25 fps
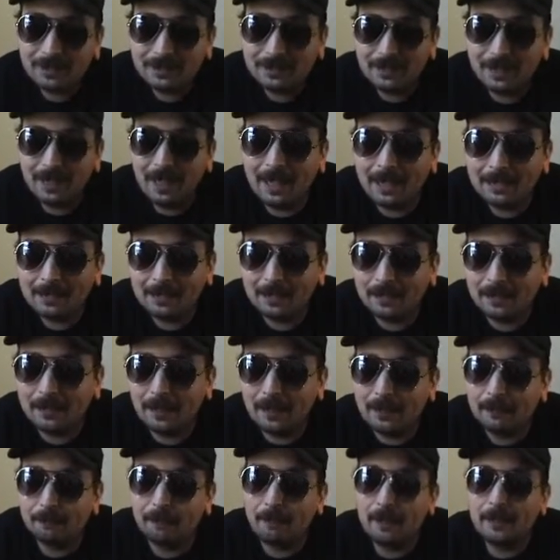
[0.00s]
So that's the
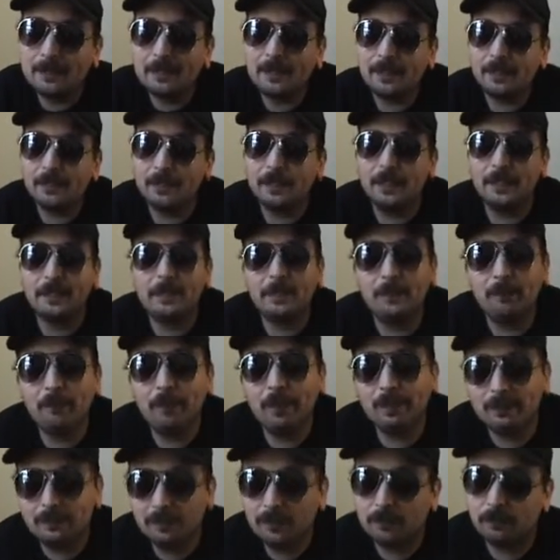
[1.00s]
basic gist. He
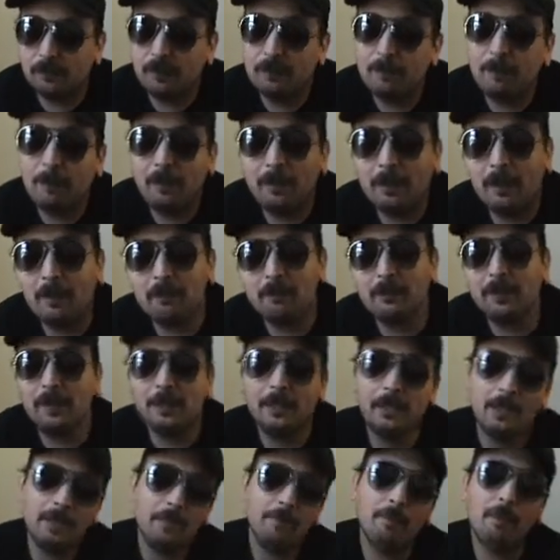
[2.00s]
works for this repo
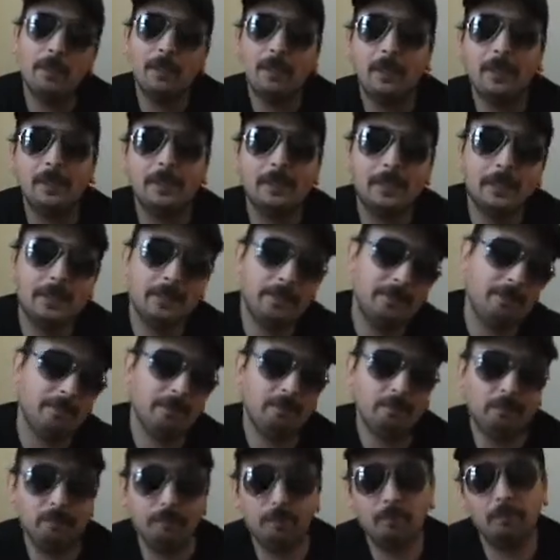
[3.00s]
company, earning money to
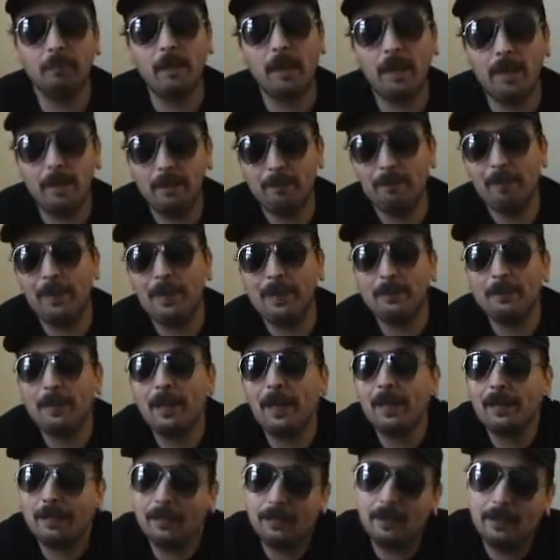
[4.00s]
pay
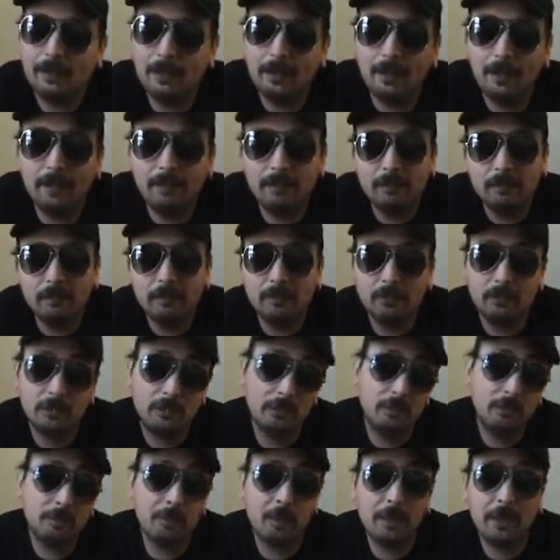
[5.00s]
back, you know,
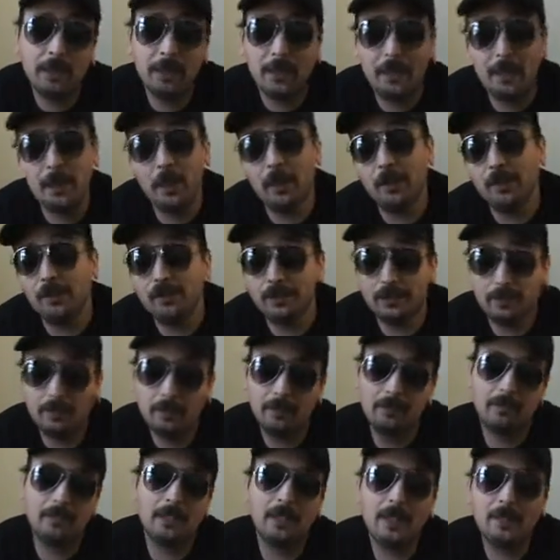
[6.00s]
money he owes
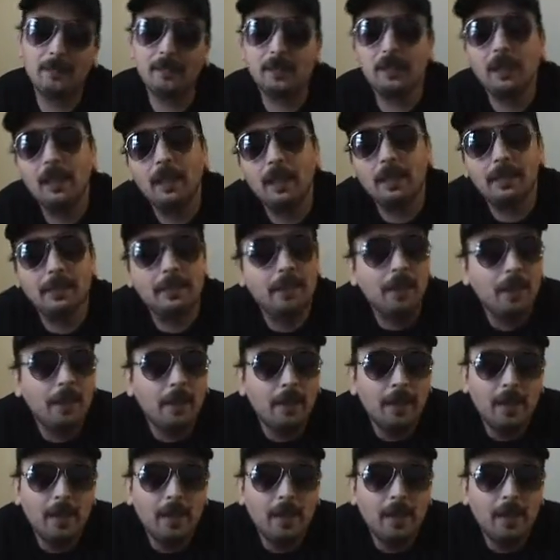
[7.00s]
to save his land.